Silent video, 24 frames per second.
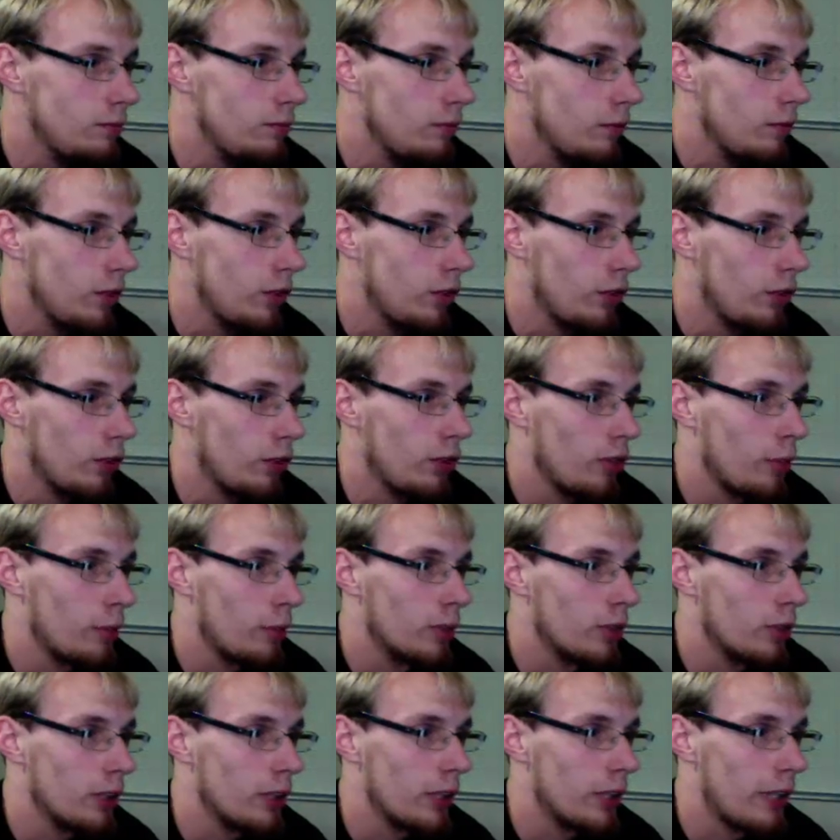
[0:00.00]
So
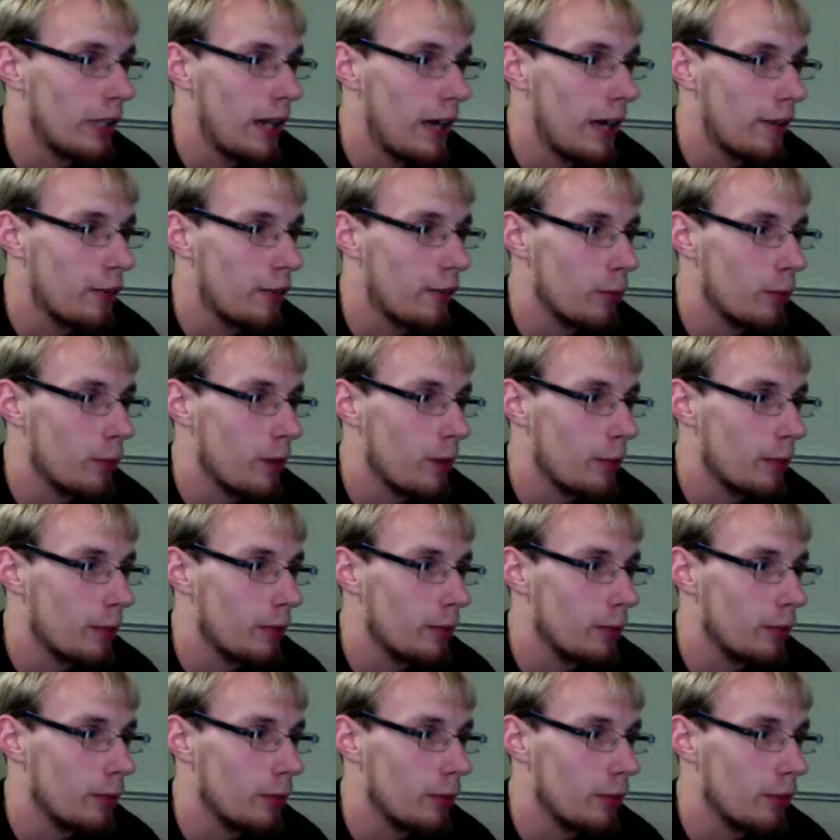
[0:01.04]
someone looking at the
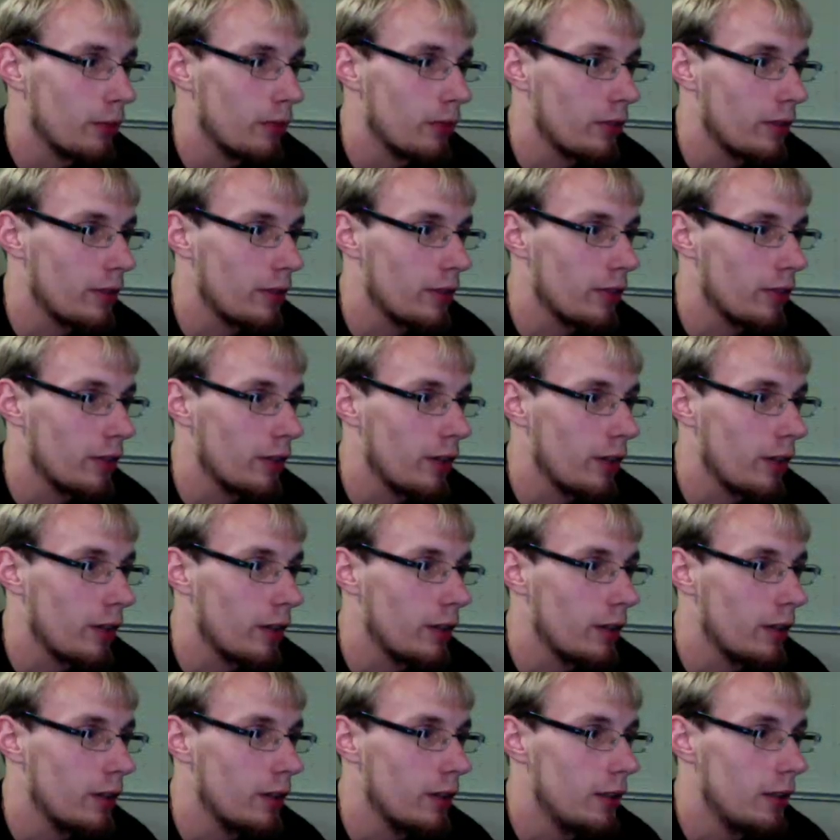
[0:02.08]
weapon won't see this
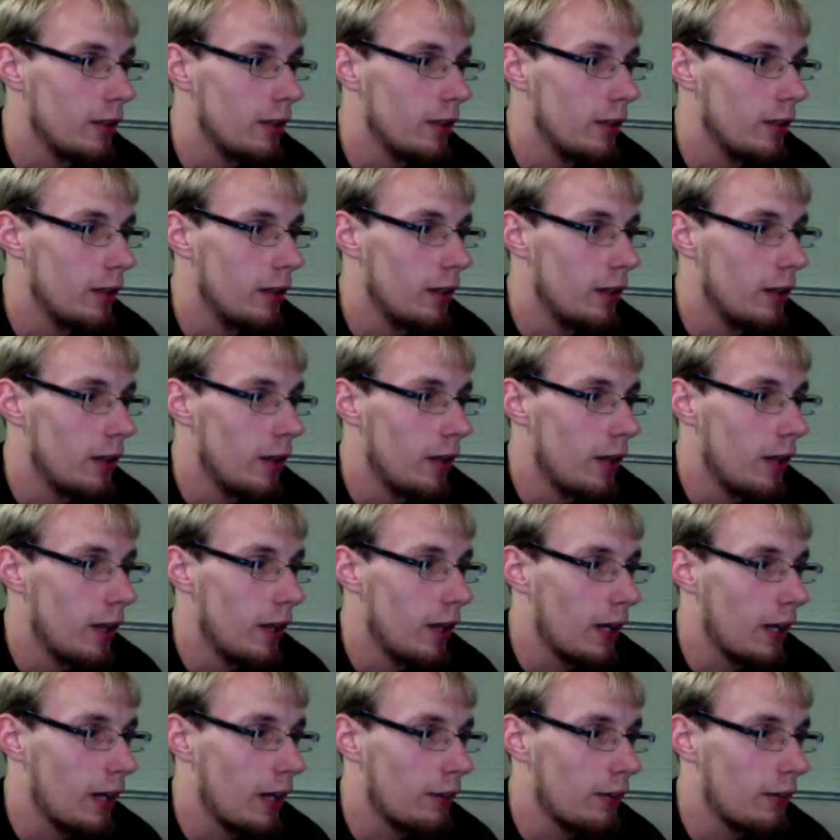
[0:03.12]
cut.
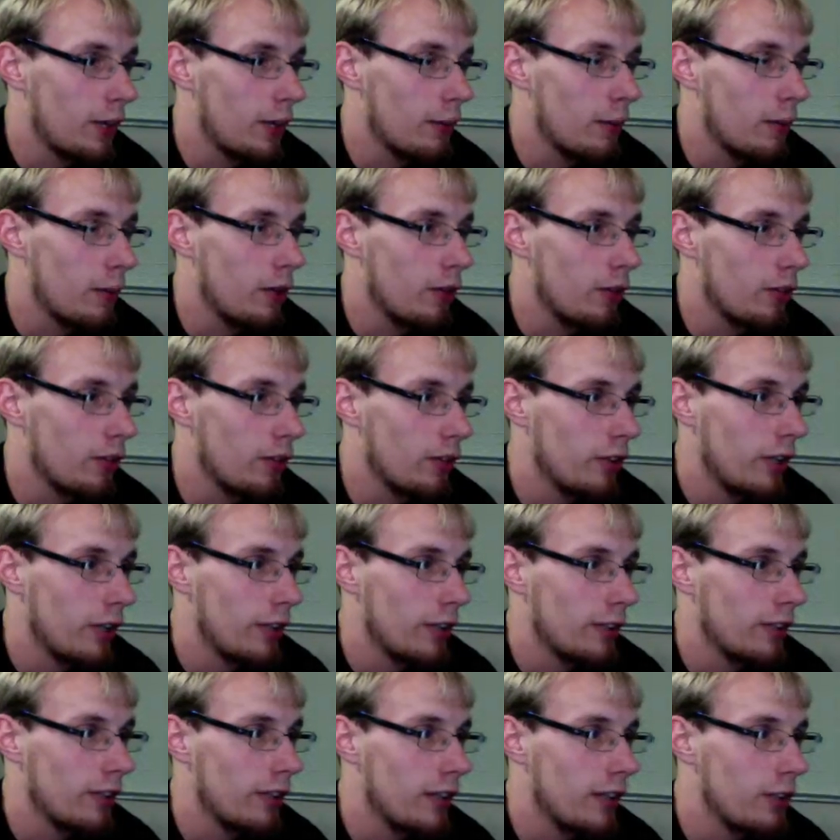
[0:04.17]
And I've got them all
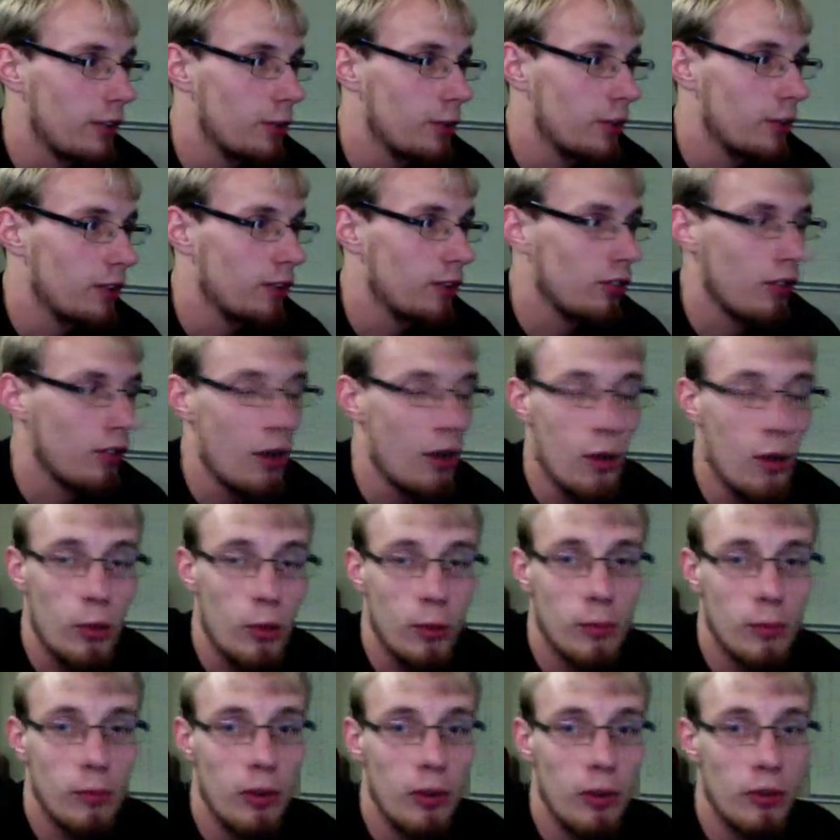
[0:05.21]
selected, and you can
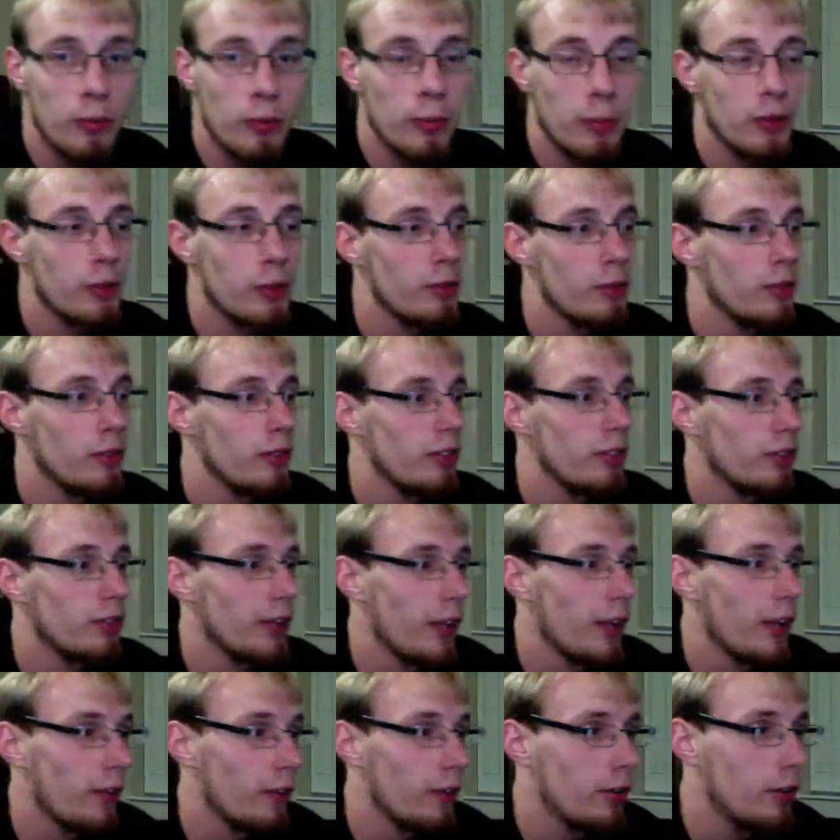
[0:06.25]
sew multiple UVs
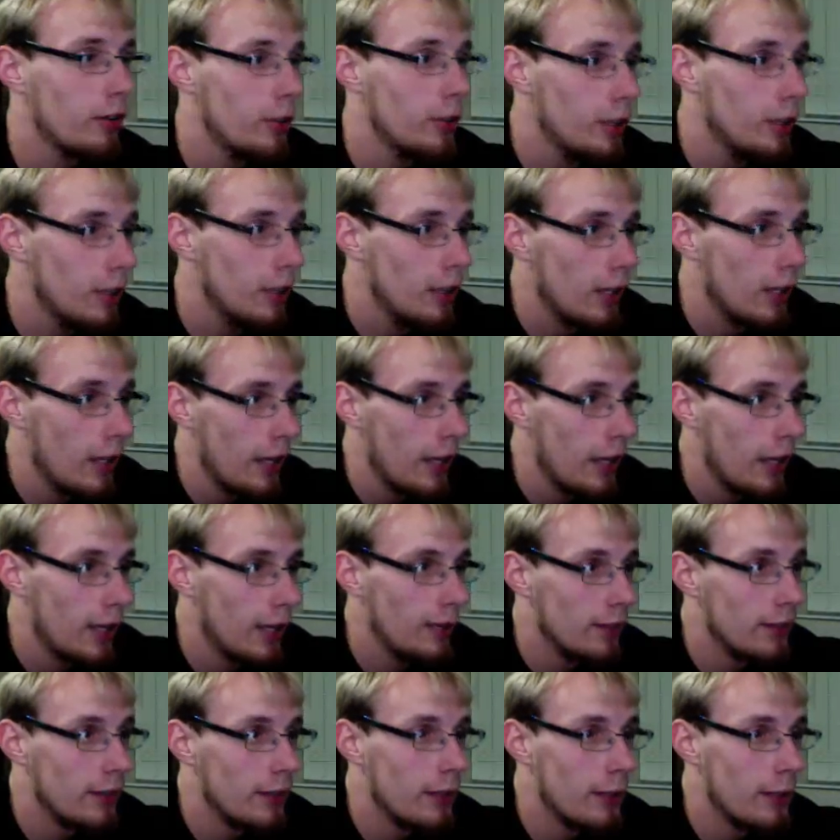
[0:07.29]
together,
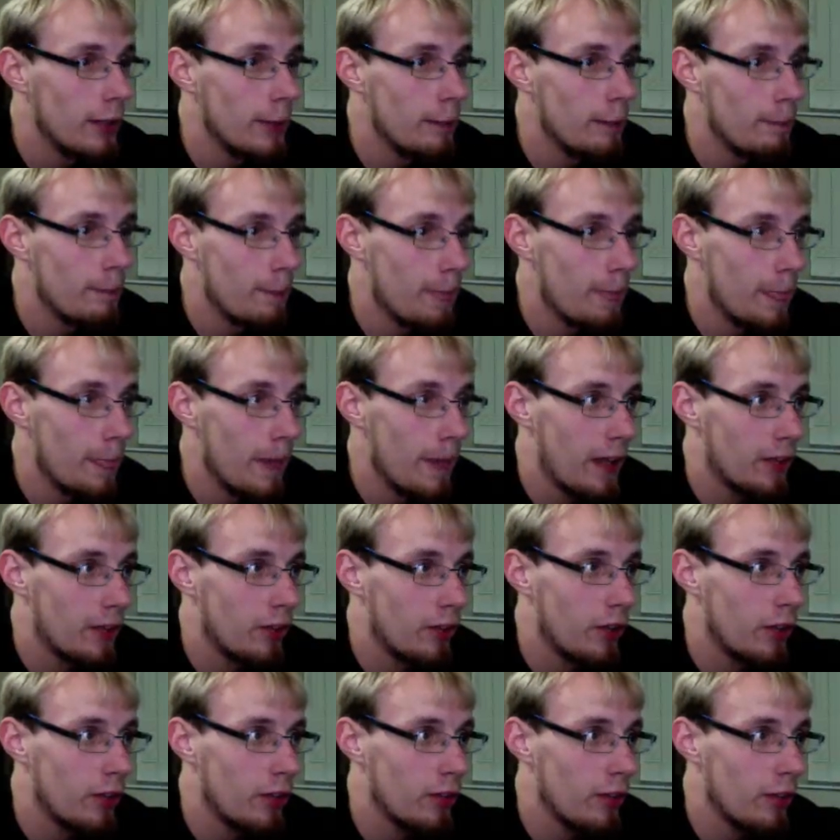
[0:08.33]
and as
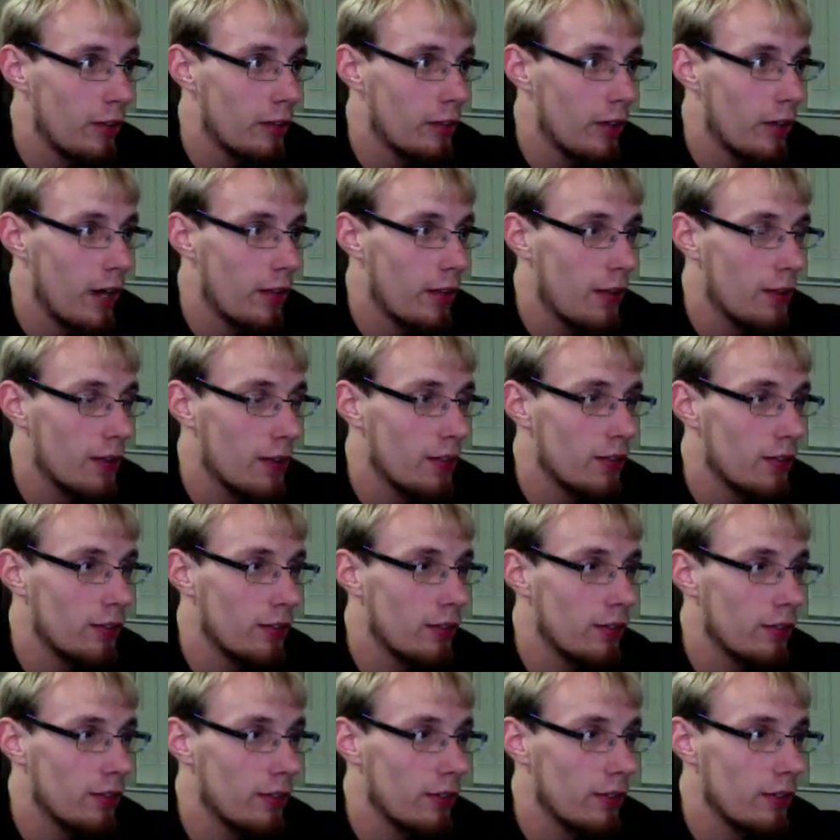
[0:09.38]
long as I've got
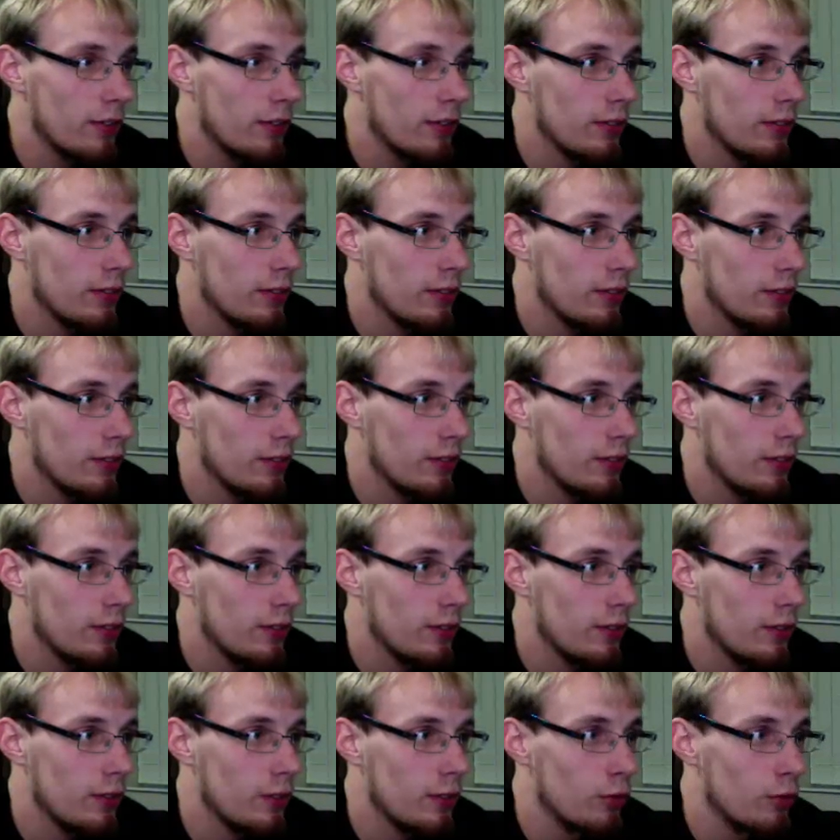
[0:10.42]
this
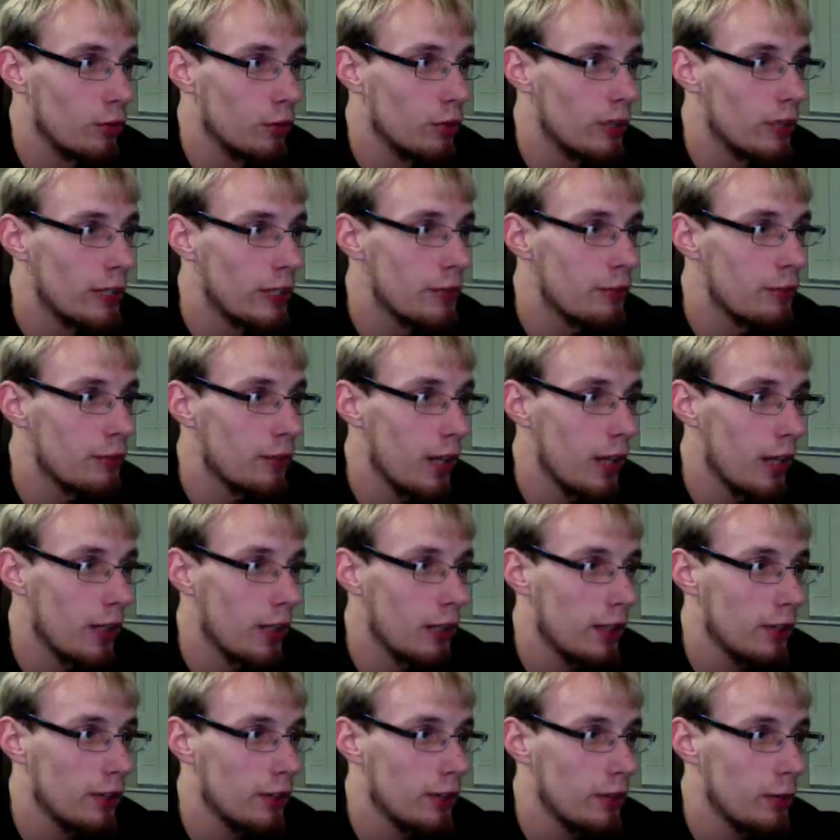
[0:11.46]
relief
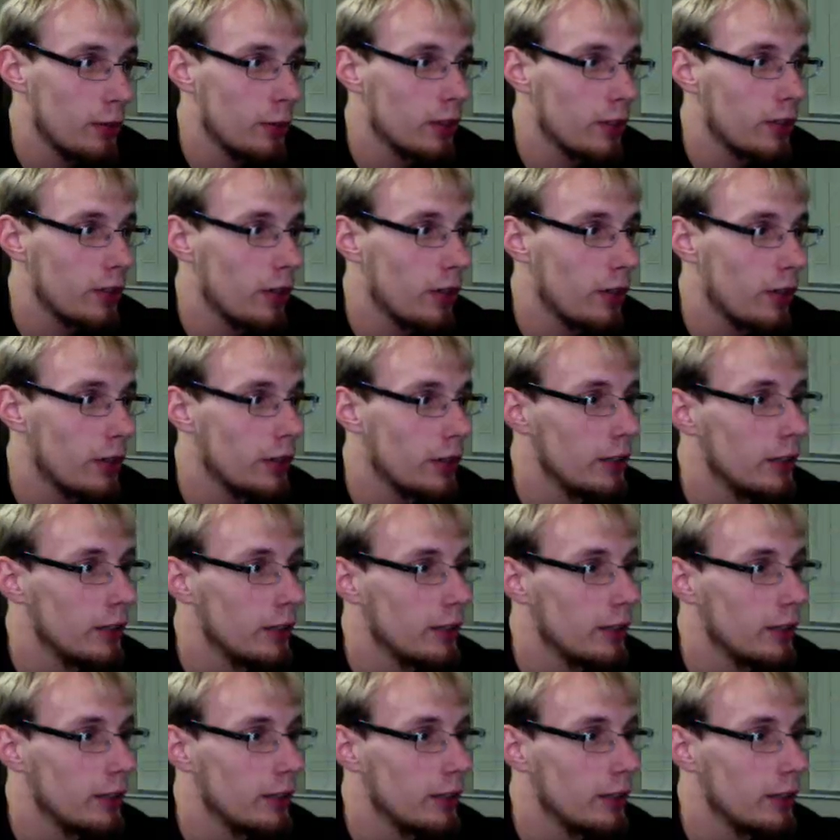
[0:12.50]
cut, you could call it,